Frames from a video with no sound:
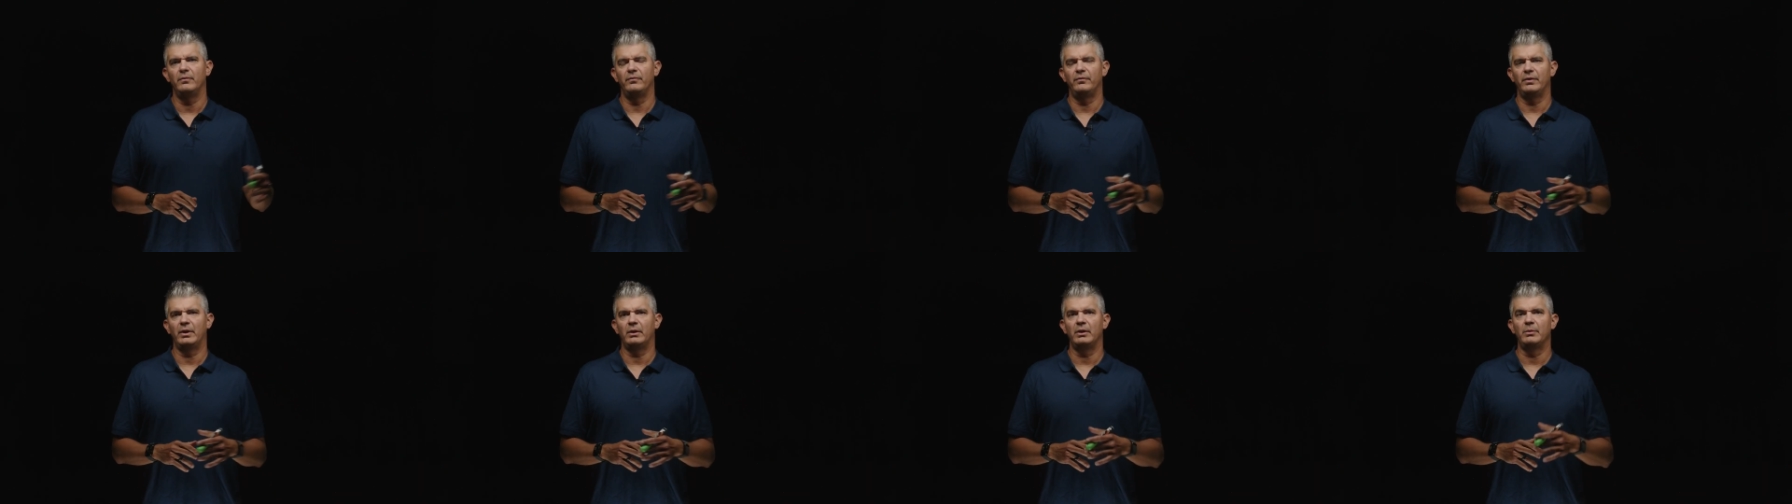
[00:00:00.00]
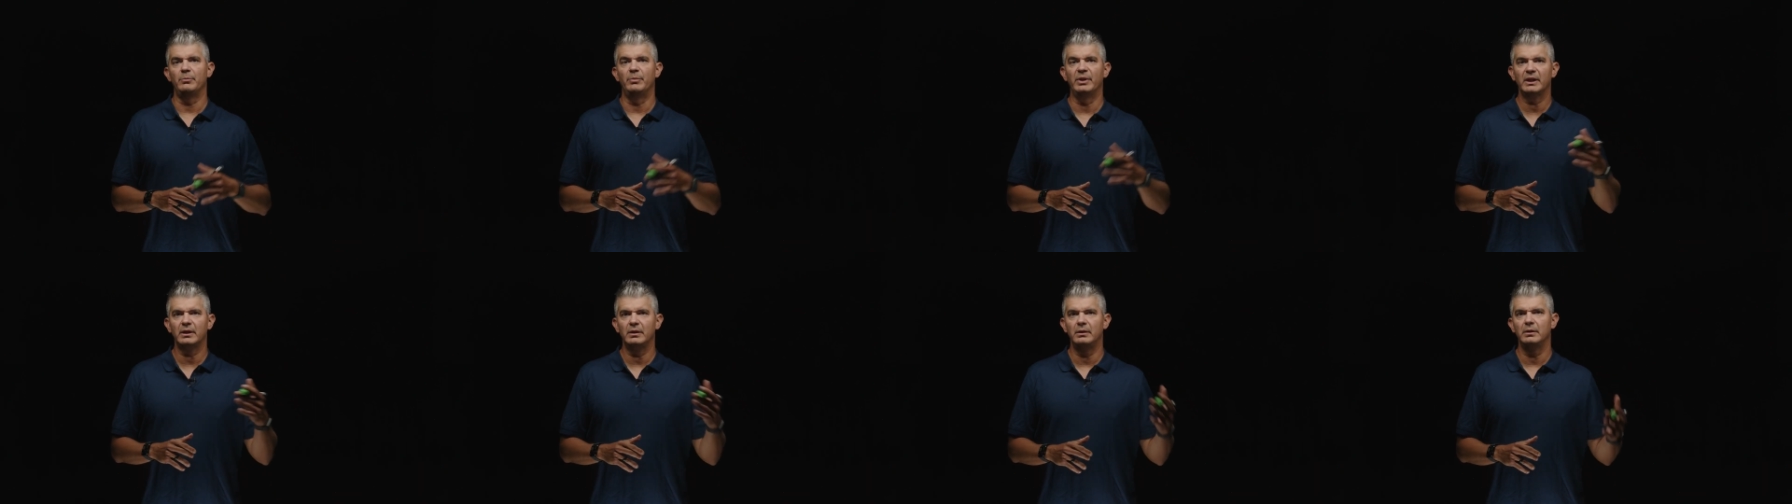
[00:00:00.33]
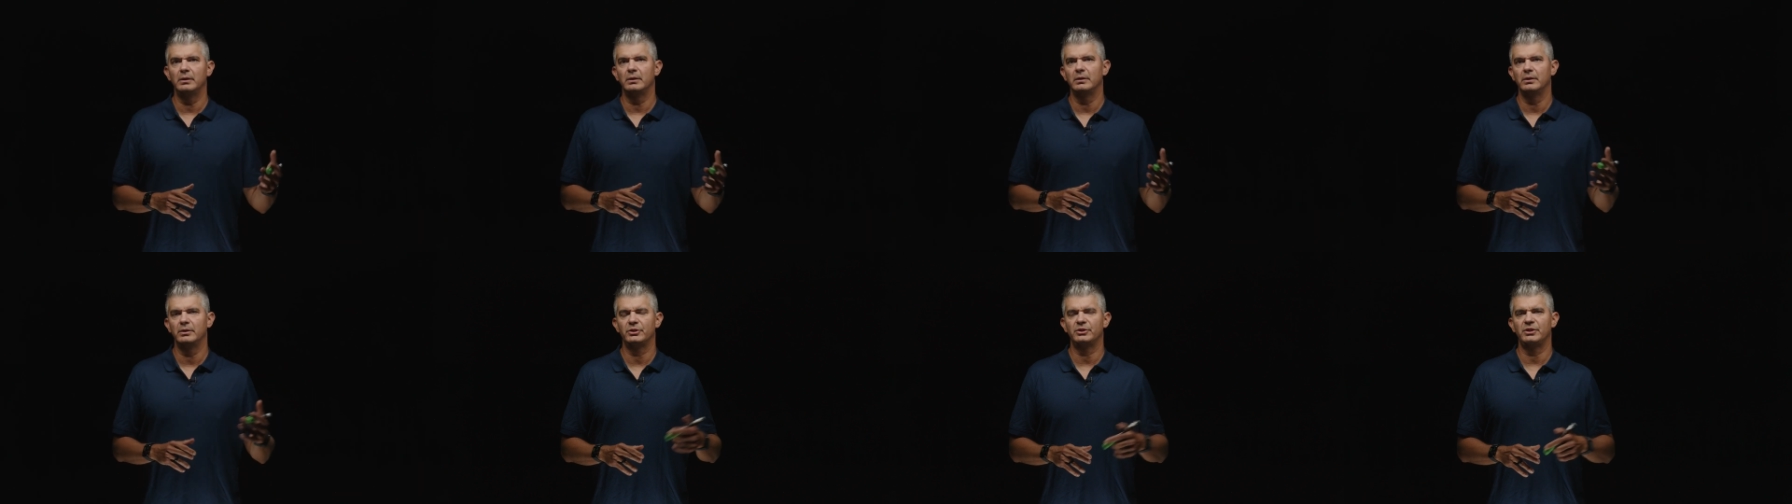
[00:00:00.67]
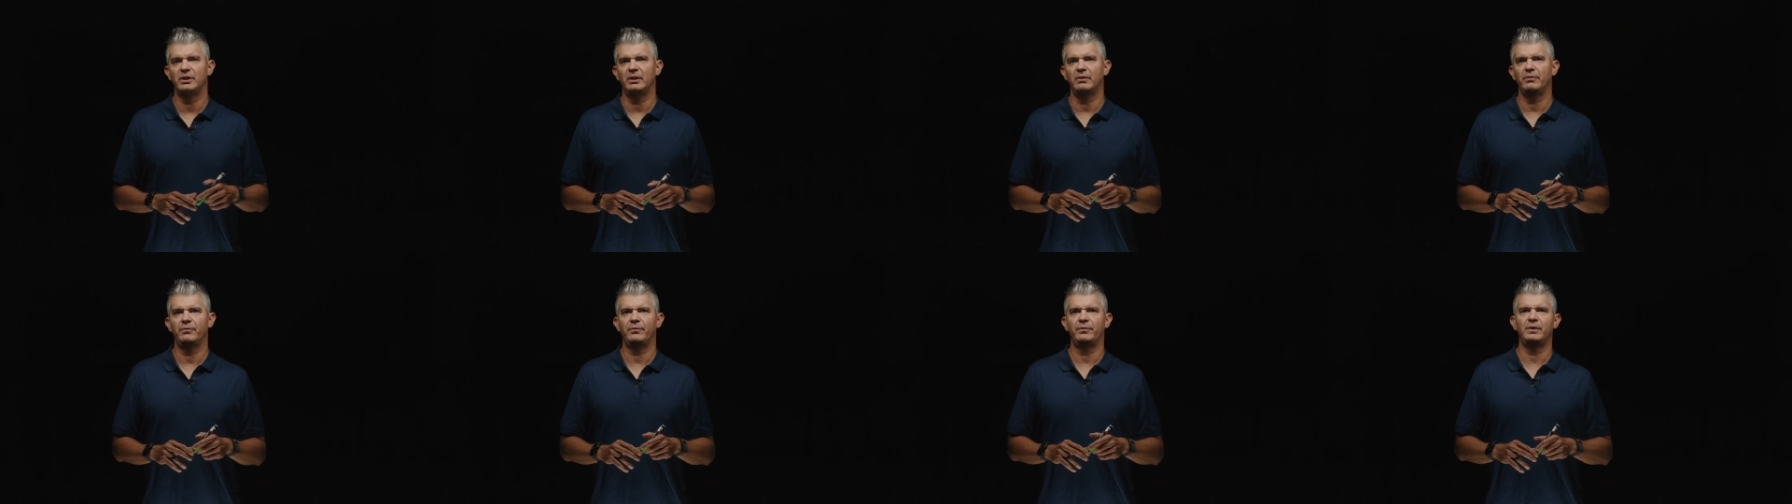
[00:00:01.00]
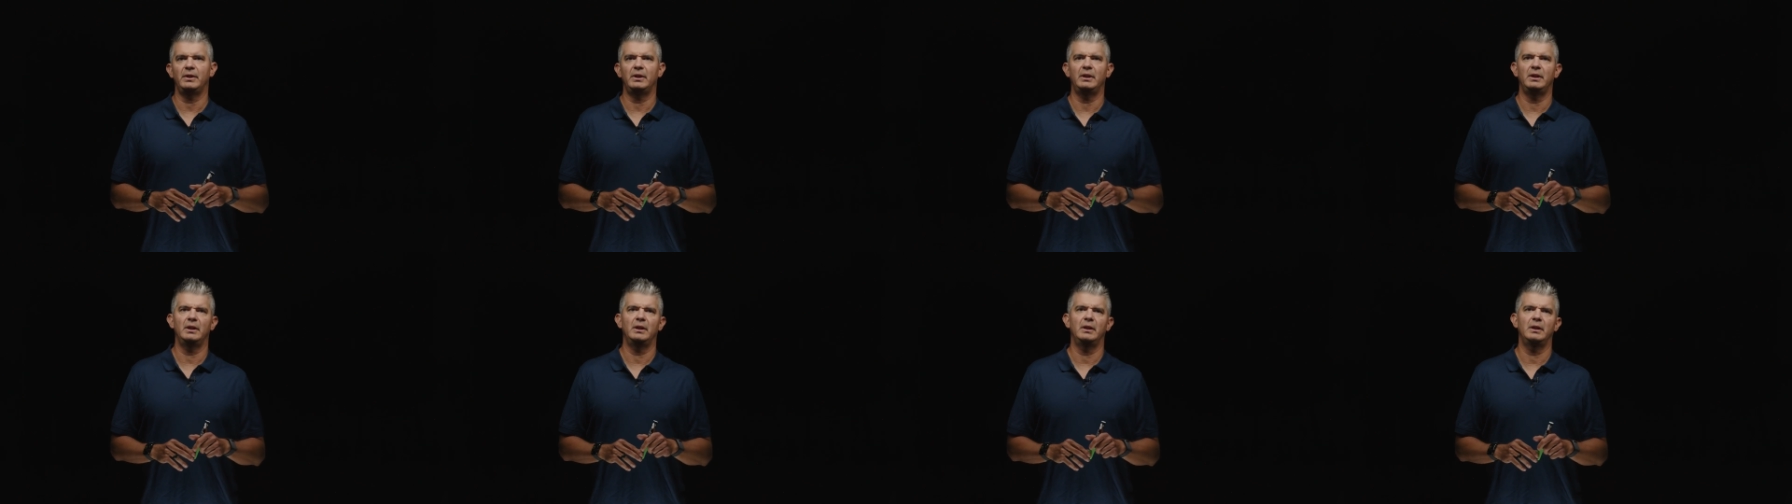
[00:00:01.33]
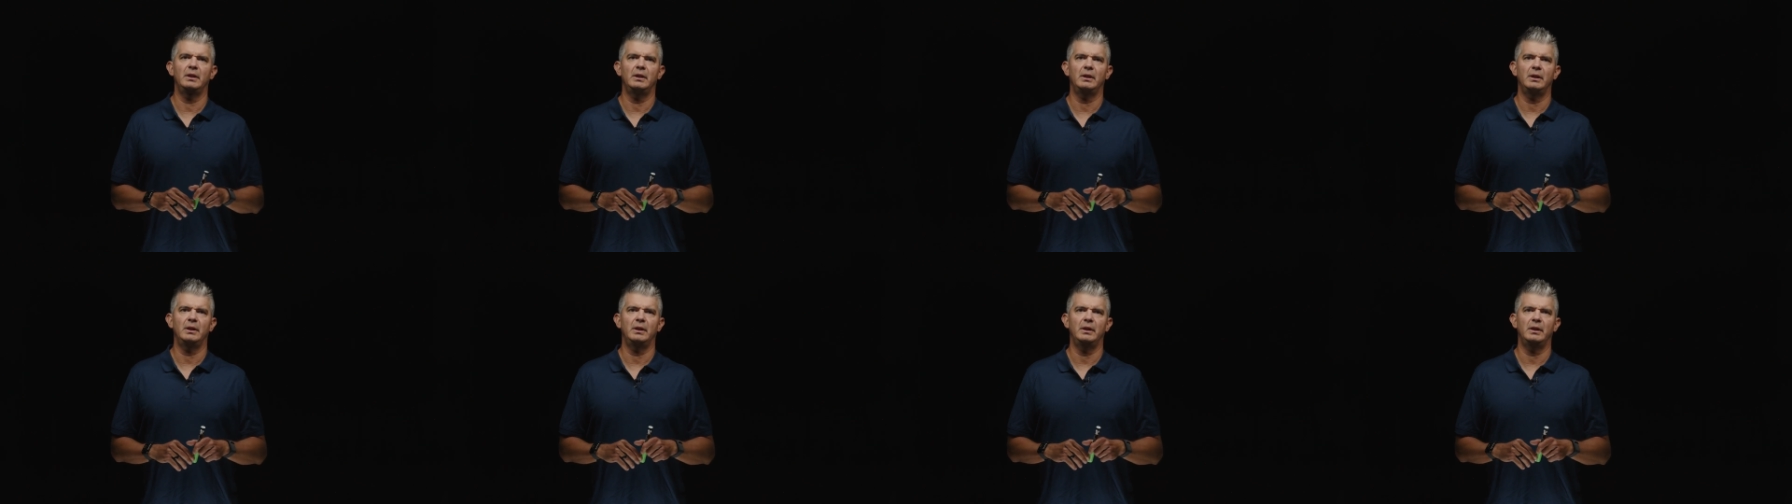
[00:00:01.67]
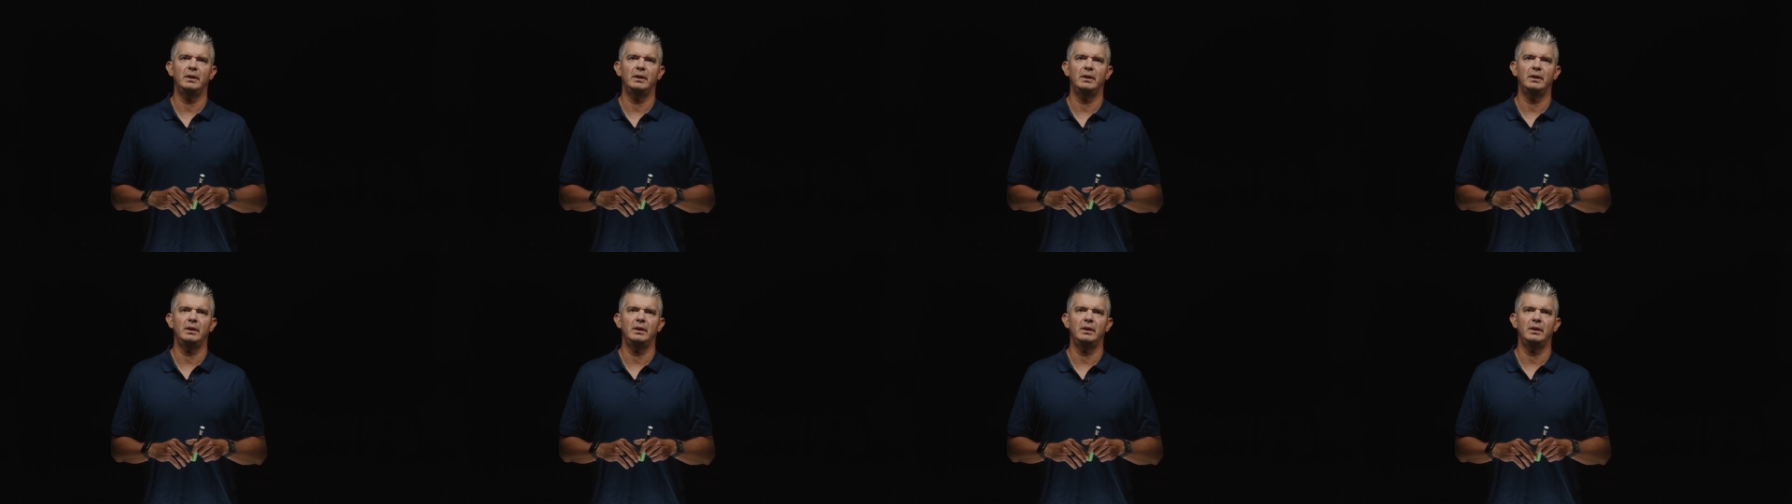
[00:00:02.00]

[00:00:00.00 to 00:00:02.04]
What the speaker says: very big shift in